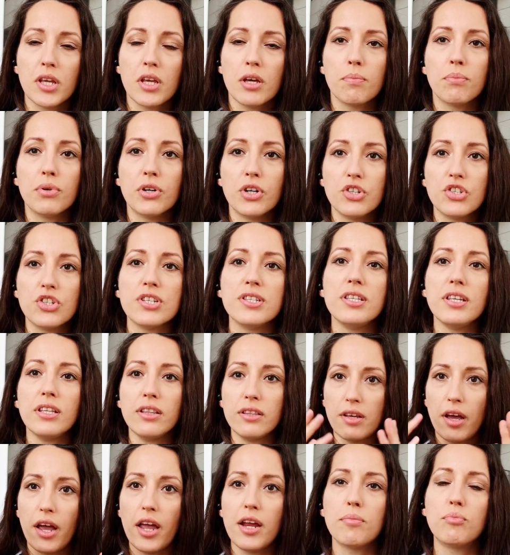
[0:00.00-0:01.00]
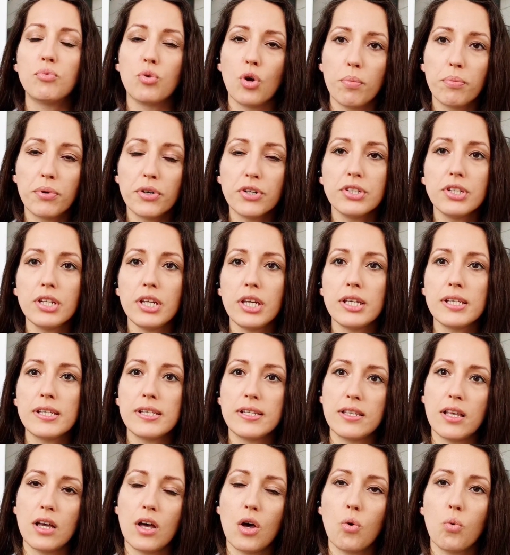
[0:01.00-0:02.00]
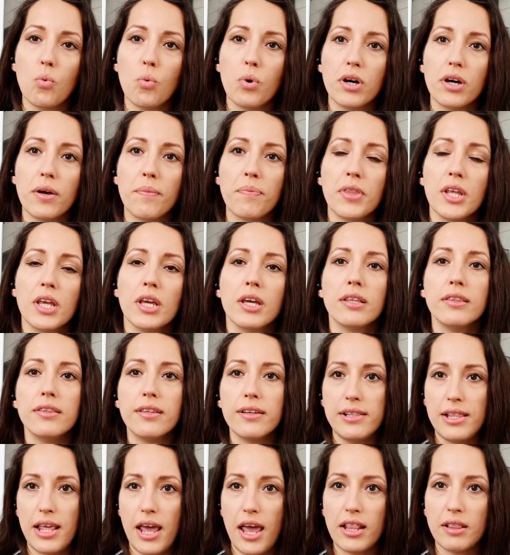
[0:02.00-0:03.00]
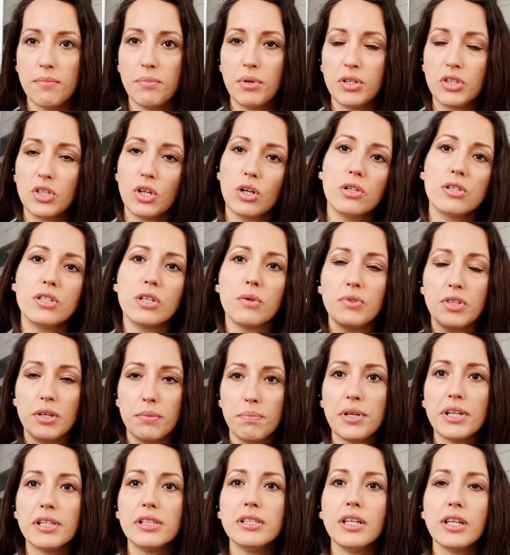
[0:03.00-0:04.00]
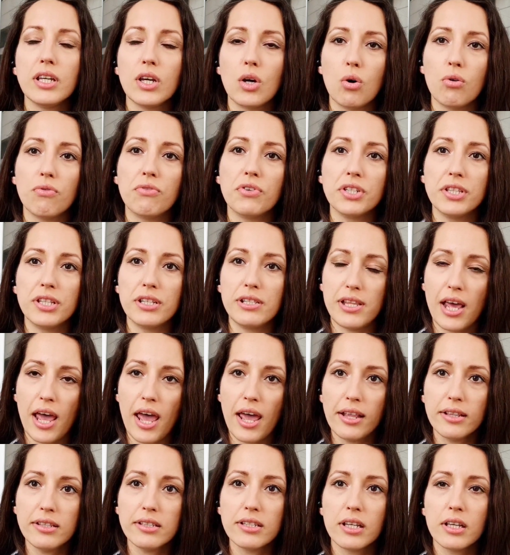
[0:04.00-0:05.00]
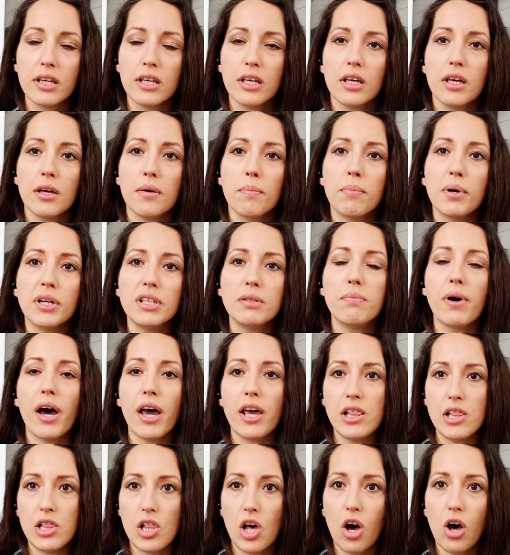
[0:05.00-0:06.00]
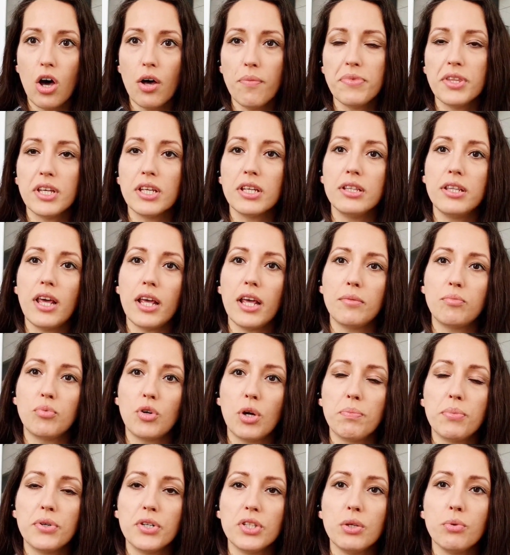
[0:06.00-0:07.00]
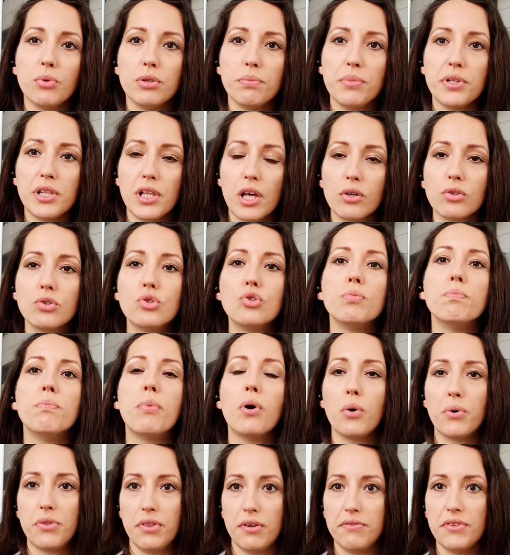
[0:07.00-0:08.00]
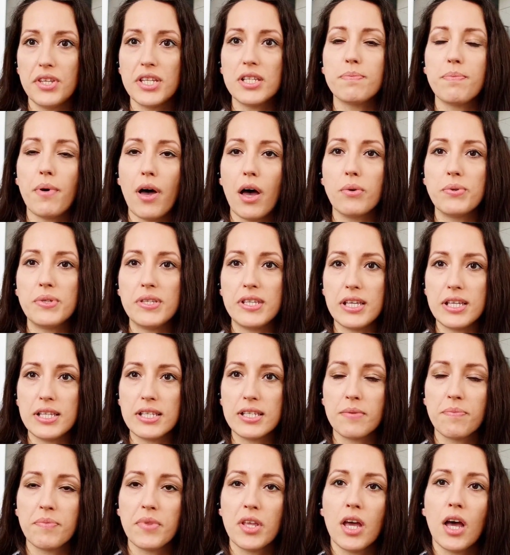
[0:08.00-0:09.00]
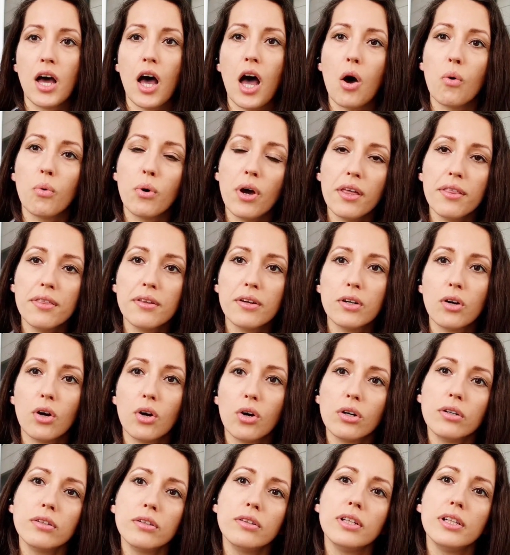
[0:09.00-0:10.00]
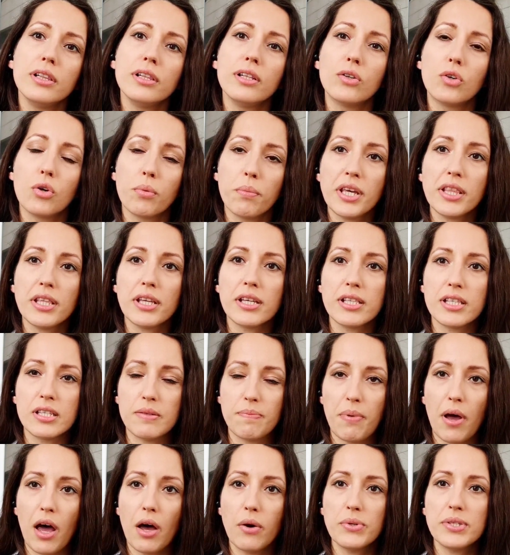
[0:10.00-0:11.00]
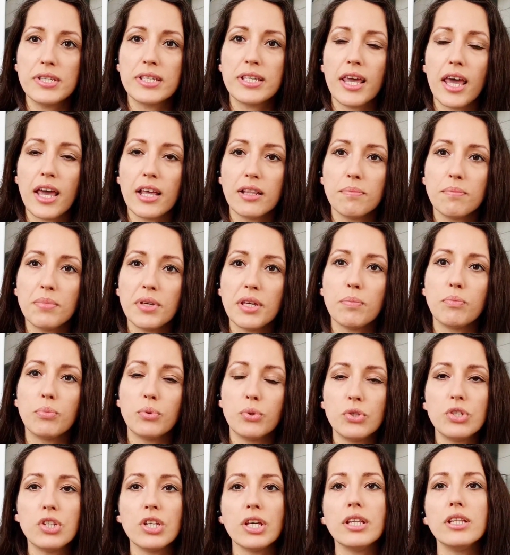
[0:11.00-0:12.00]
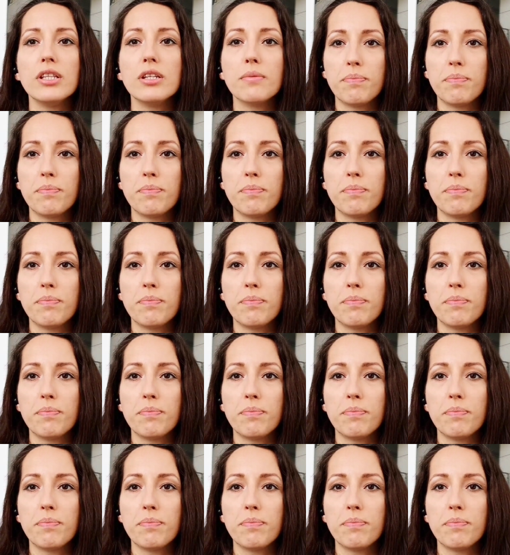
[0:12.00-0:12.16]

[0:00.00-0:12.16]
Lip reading: purchase the entire property, so the land, but also the building over the land. But by law, that property will belong to both of the spouses. However, only the Romanian spouse can be put in the